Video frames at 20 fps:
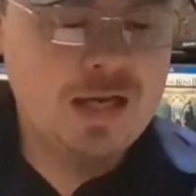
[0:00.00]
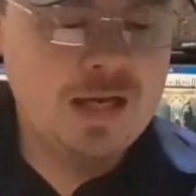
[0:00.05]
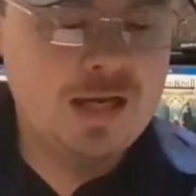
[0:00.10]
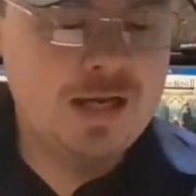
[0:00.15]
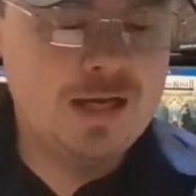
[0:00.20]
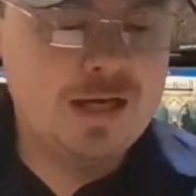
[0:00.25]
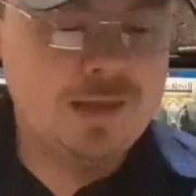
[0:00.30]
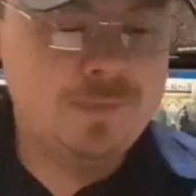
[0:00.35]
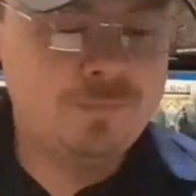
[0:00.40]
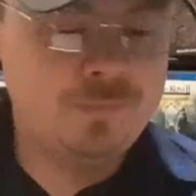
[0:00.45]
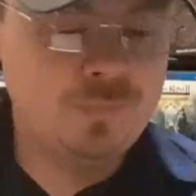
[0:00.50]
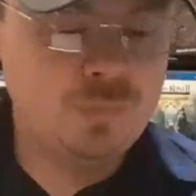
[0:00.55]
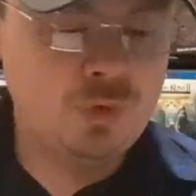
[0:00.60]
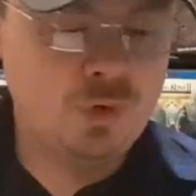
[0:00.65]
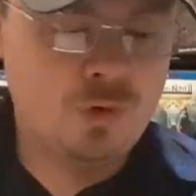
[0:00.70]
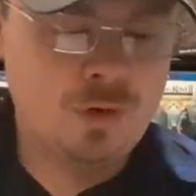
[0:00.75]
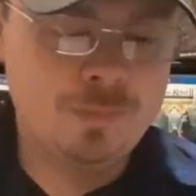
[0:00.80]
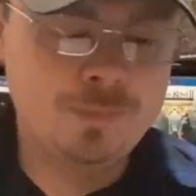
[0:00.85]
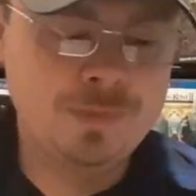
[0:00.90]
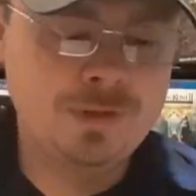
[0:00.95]

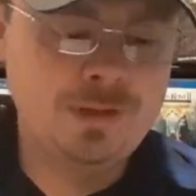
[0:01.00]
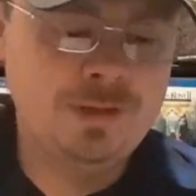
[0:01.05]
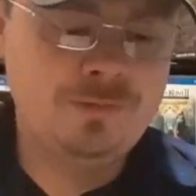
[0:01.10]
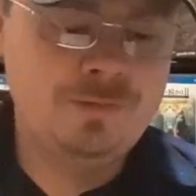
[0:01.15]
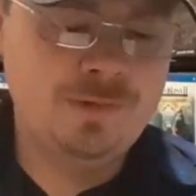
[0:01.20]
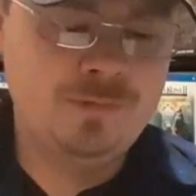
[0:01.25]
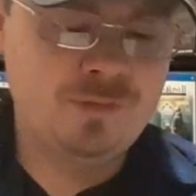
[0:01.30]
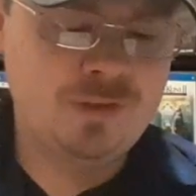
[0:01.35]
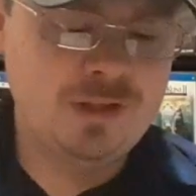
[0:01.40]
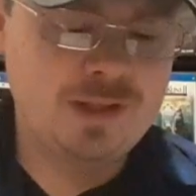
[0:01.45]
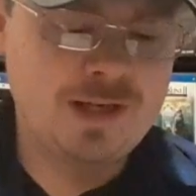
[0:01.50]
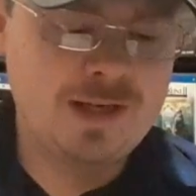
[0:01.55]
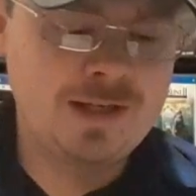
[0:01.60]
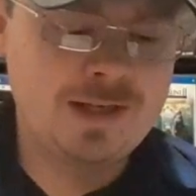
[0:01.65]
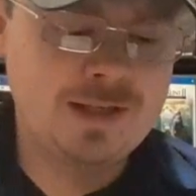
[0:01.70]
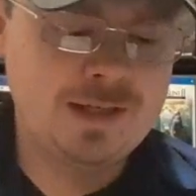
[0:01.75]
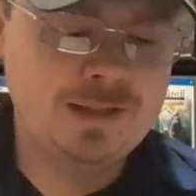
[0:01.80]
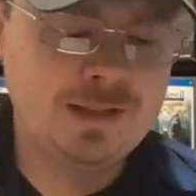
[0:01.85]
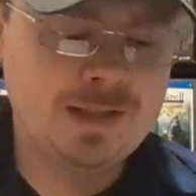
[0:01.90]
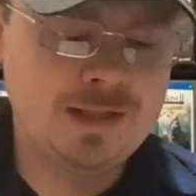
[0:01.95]
Normally
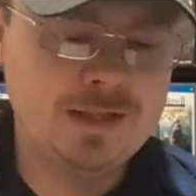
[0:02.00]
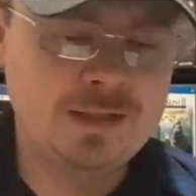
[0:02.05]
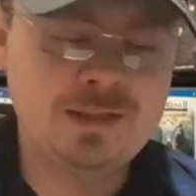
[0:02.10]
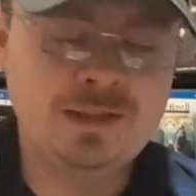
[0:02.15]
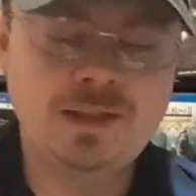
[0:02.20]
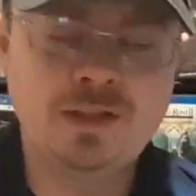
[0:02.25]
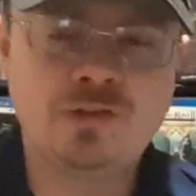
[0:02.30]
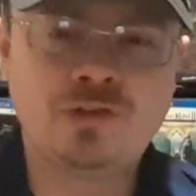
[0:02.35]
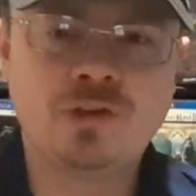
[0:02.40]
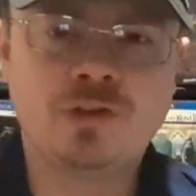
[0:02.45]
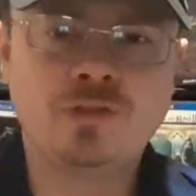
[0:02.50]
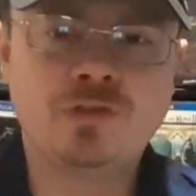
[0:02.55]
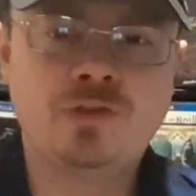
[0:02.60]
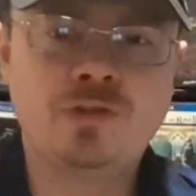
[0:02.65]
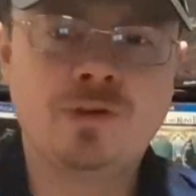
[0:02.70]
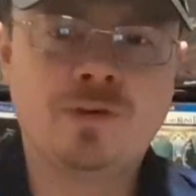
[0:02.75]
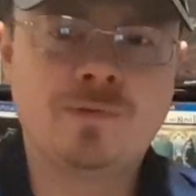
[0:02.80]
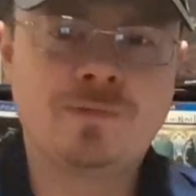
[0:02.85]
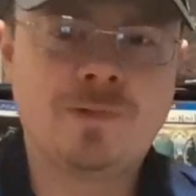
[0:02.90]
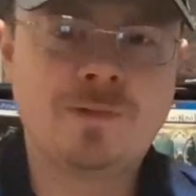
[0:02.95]
$59.99. It's on
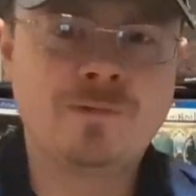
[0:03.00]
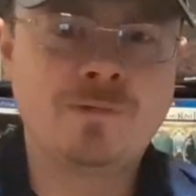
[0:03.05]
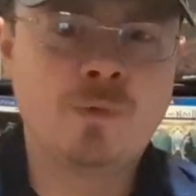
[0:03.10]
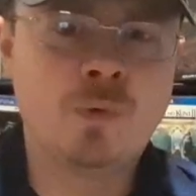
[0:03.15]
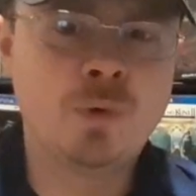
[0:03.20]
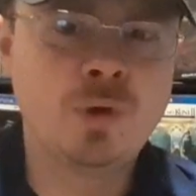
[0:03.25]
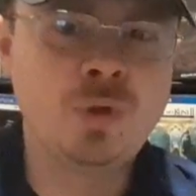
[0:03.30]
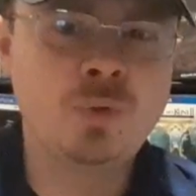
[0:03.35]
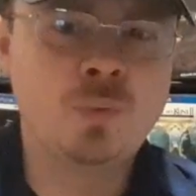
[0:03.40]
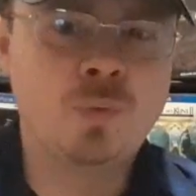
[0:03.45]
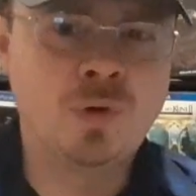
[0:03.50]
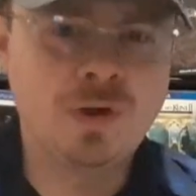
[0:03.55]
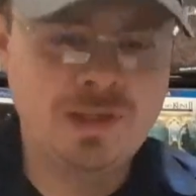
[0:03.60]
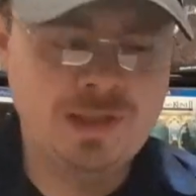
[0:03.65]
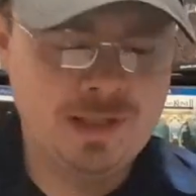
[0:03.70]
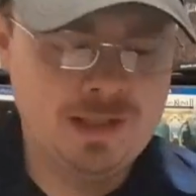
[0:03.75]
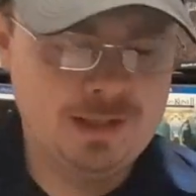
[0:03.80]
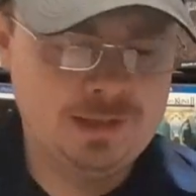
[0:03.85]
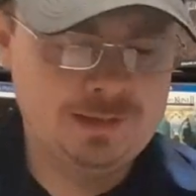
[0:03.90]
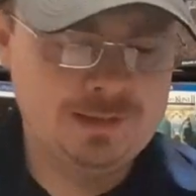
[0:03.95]
sale for
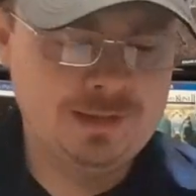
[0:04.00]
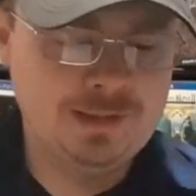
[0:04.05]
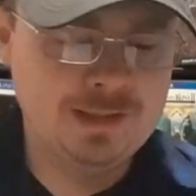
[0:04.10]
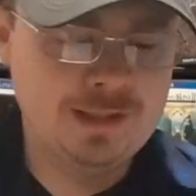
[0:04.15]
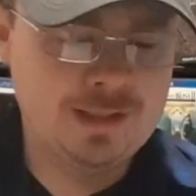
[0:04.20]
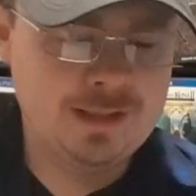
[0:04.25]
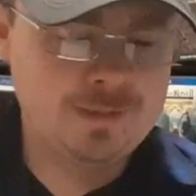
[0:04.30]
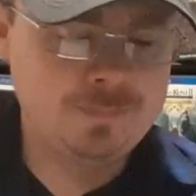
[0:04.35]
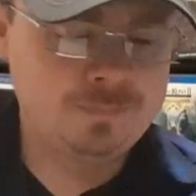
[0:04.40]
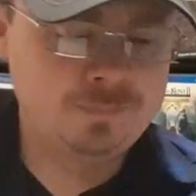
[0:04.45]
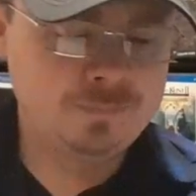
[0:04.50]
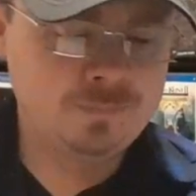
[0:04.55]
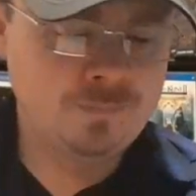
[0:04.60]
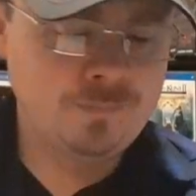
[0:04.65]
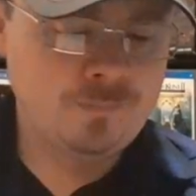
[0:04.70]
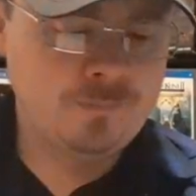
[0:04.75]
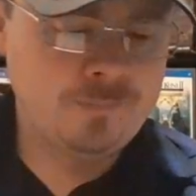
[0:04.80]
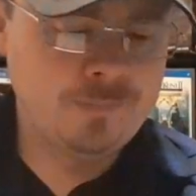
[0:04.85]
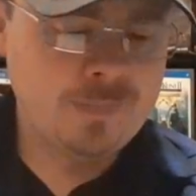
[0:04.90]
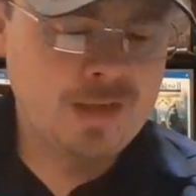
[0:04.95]

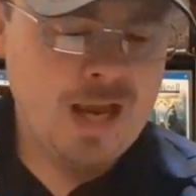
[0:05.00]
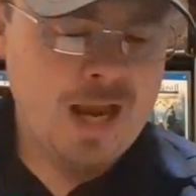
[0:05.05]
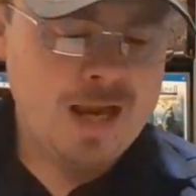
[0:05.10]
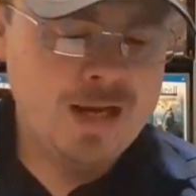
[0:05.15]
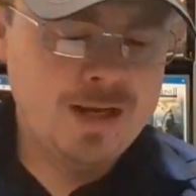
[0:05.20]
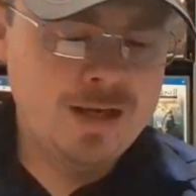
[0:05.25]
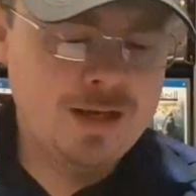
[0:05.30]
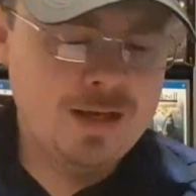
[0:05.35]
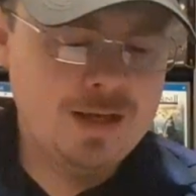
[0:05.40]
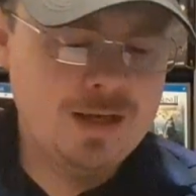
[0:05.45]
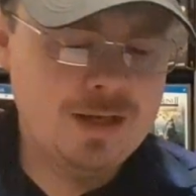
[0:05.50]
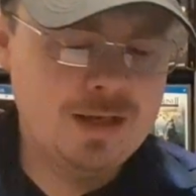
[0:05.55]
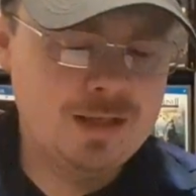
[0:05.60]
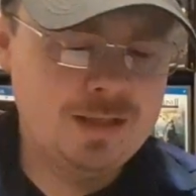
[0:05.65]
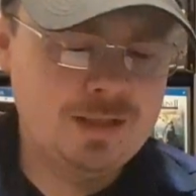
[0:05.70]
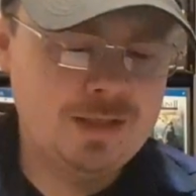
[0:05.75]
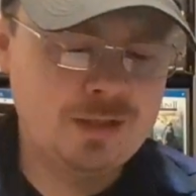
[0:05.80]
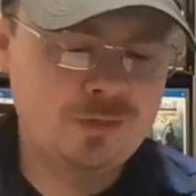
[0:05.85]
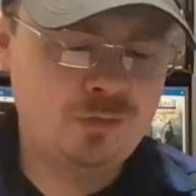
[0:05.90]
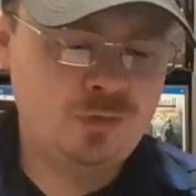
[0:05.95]
$41.99.
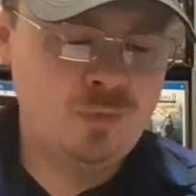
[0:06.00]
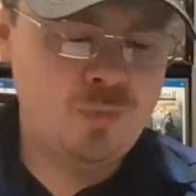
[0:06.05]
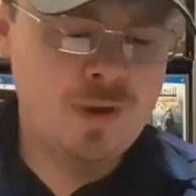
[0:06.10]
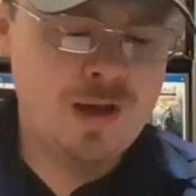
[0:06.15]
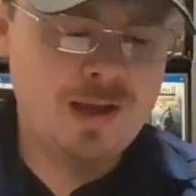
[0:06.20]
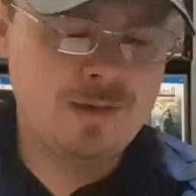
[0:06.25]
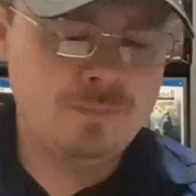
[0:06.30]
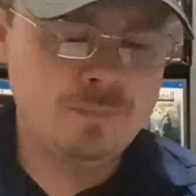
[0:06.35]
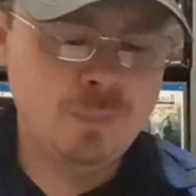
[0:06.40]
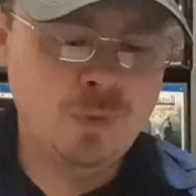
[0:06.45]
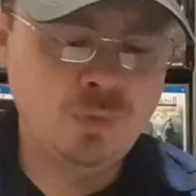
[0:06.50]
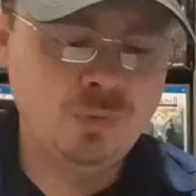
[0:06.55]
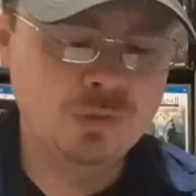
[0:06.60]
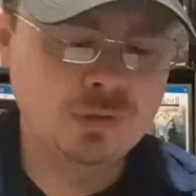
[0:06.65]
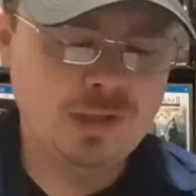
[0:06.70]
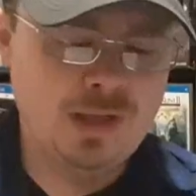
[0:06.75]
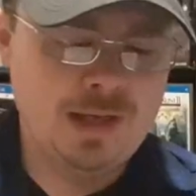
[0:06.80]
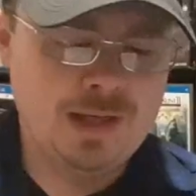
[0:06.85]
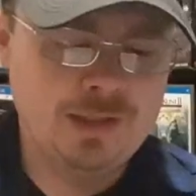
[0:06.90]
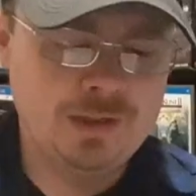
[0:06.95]
Next, you have
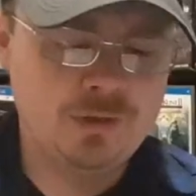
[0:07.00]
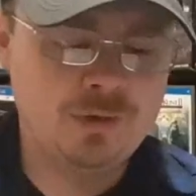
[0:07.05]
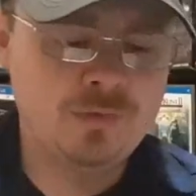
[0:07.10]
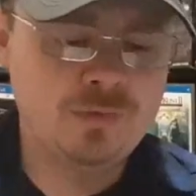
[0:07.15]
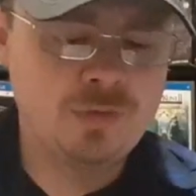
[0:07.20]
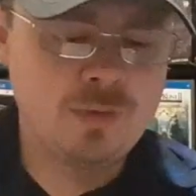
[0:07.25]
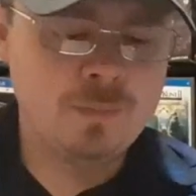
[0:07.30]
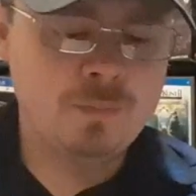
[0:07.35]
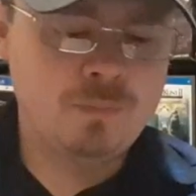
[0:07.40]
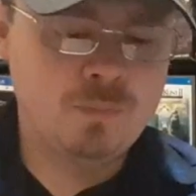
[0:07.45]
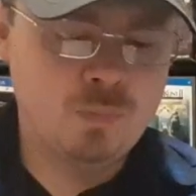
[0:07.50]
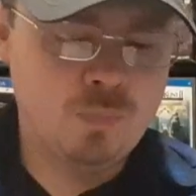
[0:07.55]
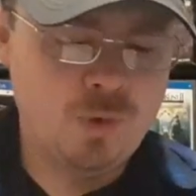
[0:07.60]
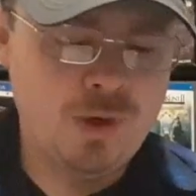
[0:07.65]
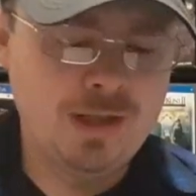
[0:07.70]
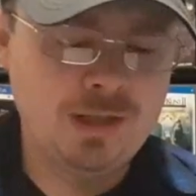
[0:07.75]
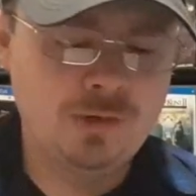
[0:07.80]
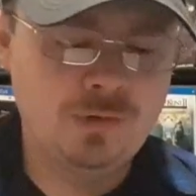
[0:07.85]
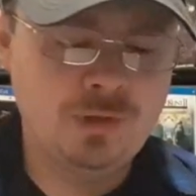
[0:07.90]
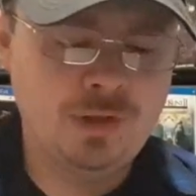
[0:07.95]
Moonlighter, the
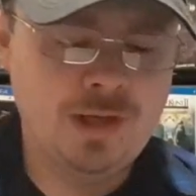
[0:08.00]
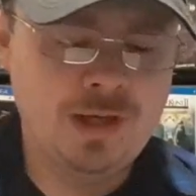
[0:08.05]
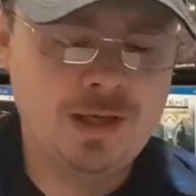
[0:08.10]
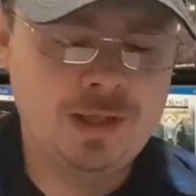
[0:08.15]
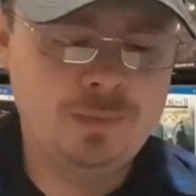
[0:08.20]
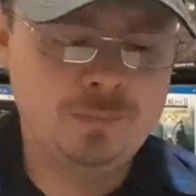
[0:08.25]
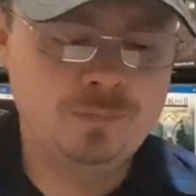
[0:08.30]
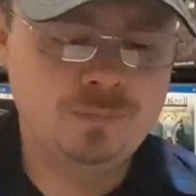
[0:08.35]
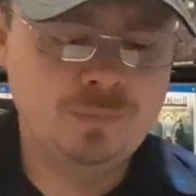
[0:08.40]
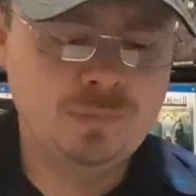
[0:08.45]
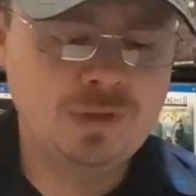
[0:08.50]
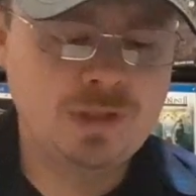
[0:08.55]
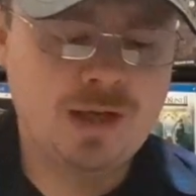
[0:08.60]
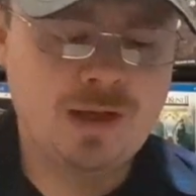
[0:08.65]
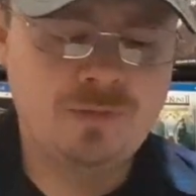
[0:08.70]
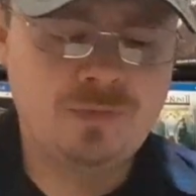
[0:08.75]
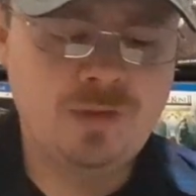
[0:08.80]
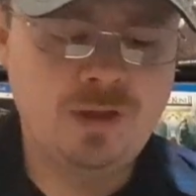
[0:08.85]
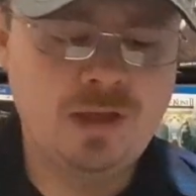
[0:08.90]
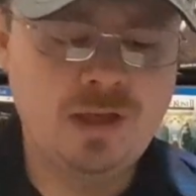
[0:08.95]
radio game,
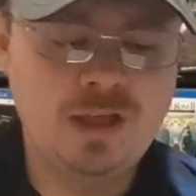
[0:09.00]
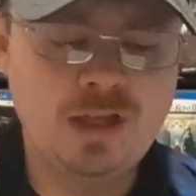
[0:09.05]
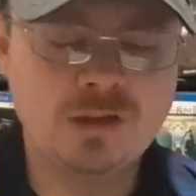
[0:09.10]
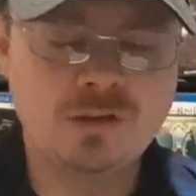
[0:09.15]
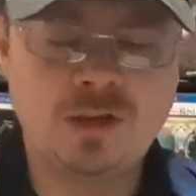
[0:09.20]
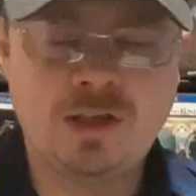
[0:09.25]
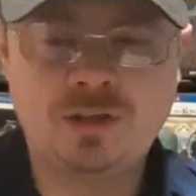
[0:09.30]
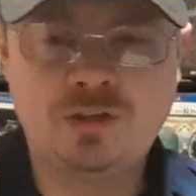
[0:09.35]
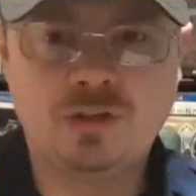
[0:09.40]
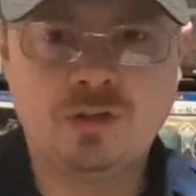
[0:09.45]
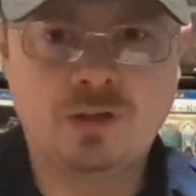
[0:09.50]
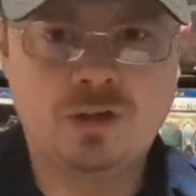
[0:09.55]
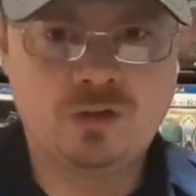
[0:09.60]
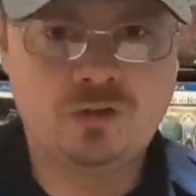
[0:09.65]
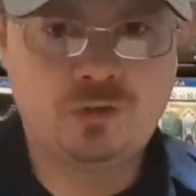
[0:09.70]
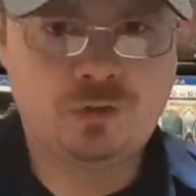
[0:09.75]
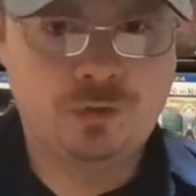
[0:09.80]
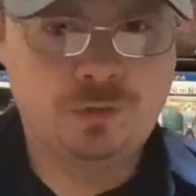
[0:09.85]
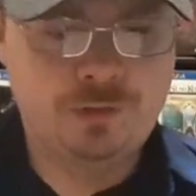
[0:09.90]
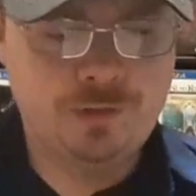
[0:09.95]
not the like
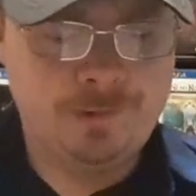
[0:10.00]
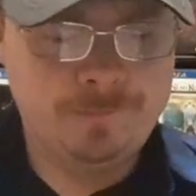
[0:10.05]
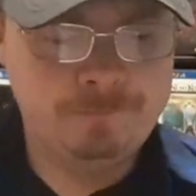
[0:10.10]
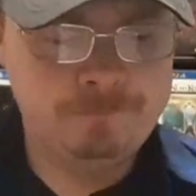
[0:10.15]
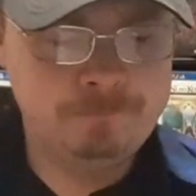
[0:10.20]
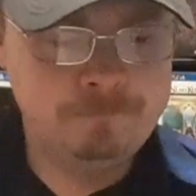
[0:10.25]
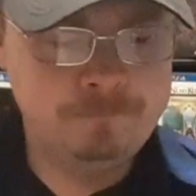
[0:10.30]
deluxe or anything,